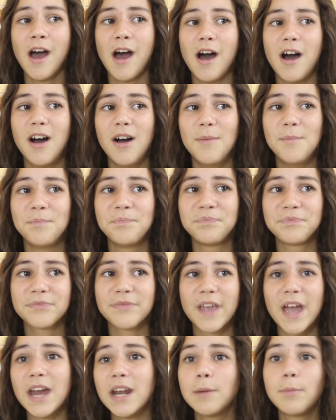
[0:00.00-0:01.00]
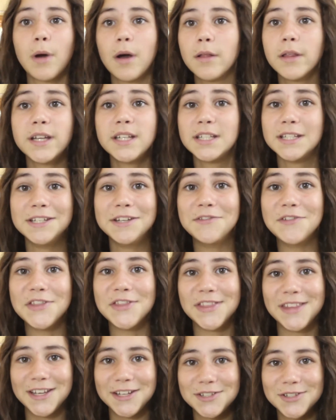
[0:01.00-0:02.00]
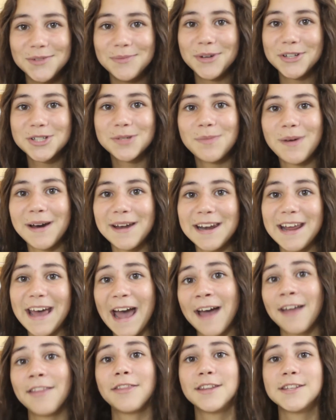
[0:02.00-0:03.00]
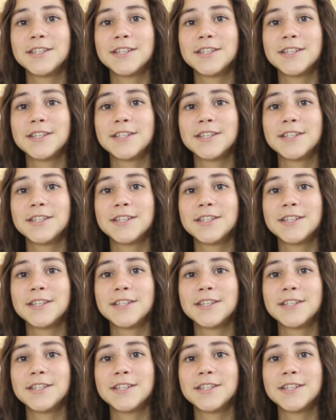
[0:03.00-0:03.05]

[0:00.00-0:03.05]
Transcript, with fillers: Um, and I probably didn't even think too much about it at the